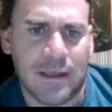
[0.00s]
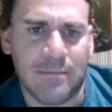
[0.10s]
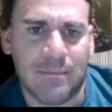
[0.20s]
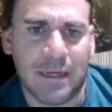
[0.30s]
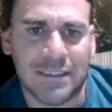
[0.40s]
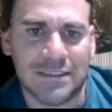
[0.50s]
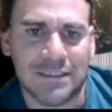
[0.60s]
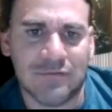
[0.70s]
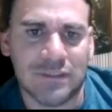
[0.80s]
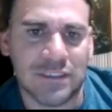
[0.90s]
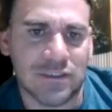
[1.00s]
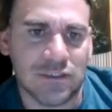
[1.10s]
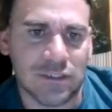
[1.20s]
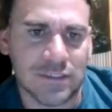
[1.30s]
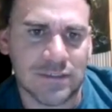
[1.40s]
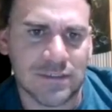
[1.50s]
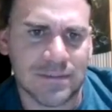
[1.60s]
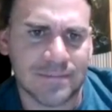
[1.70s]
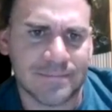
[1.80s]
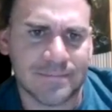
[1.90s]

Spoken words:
and minus 17 degrees.